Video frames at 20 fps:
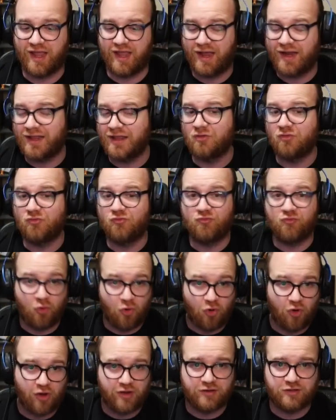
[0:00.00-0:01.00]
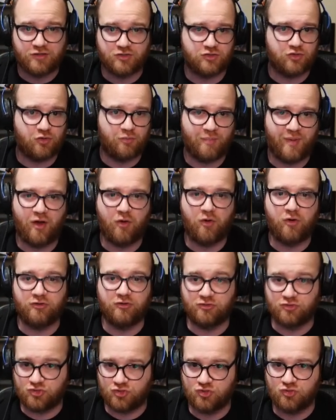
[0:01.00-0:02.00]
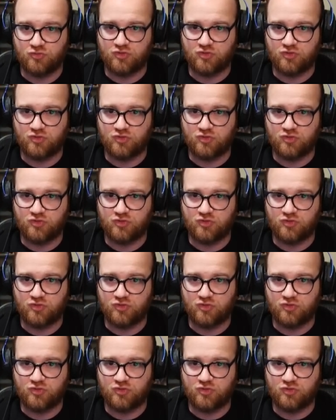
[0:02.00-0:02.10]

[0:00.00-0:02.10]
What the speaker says: adding 4 additional power to